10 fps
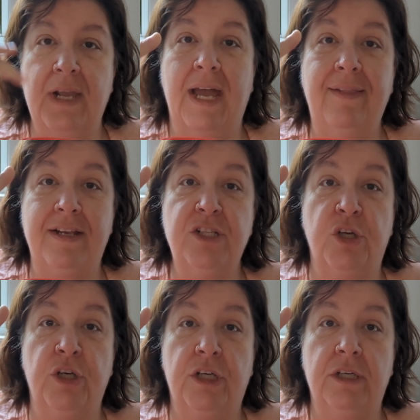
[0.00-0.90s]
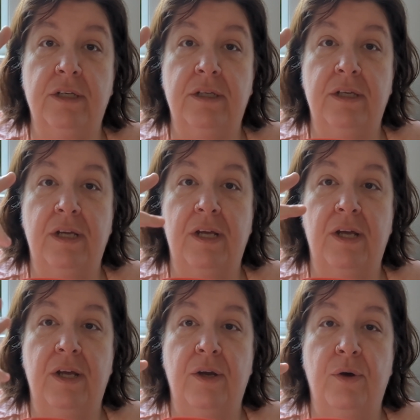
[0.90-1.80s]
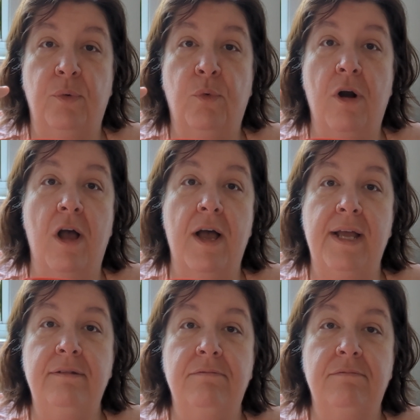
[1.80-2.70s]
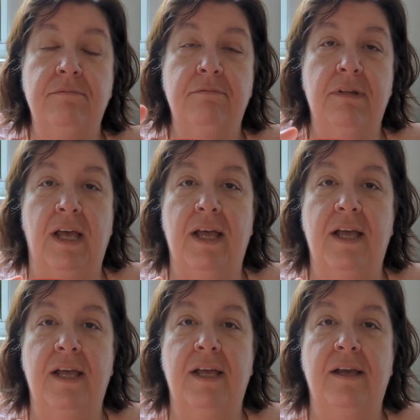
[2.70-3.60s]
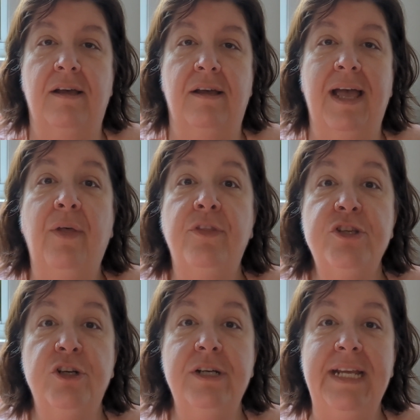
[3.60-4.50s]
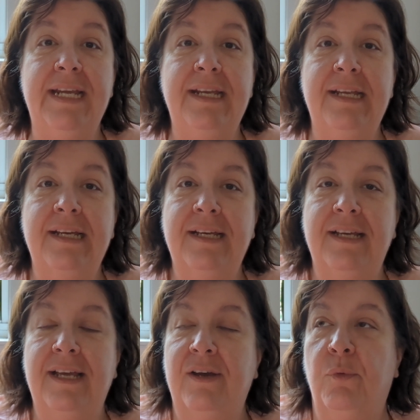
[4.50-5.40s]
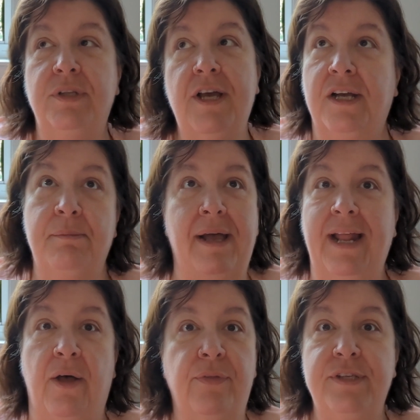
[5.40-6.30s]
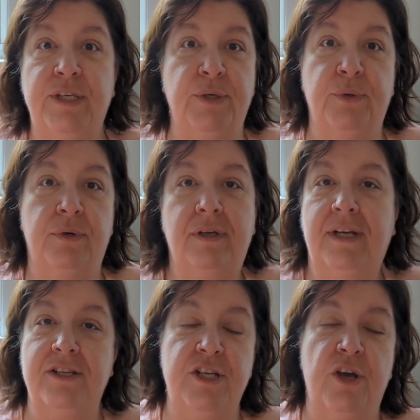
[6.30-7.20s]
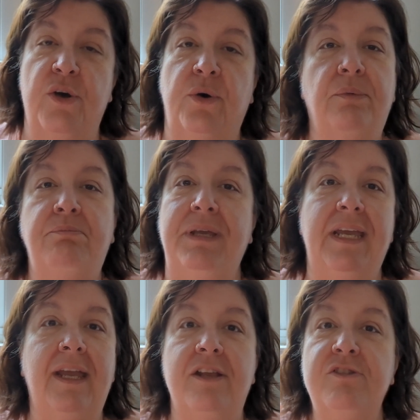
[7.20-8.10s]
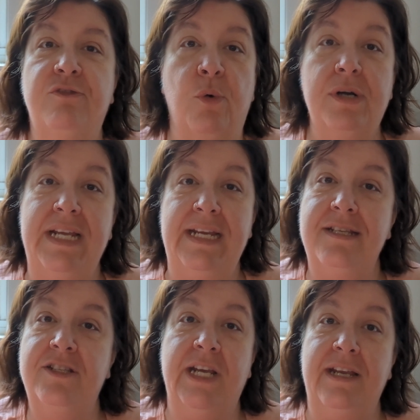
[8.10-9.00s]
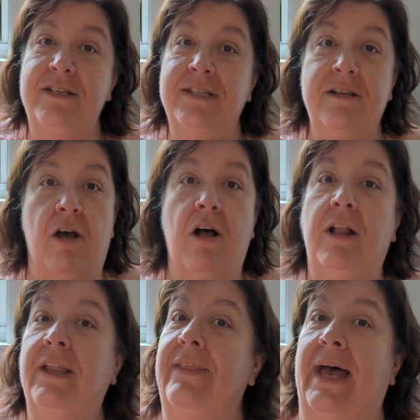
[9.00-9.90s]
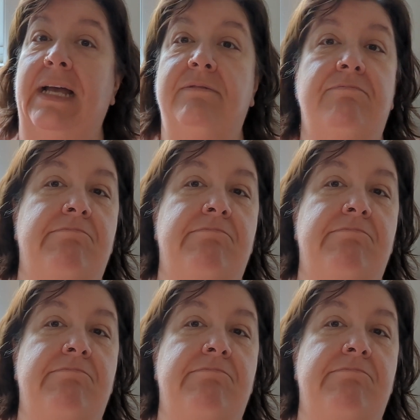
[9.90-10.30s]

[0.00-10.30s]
I like to cook. We're on a health journey. We'll talk about health too, because being in your 40s changes all of that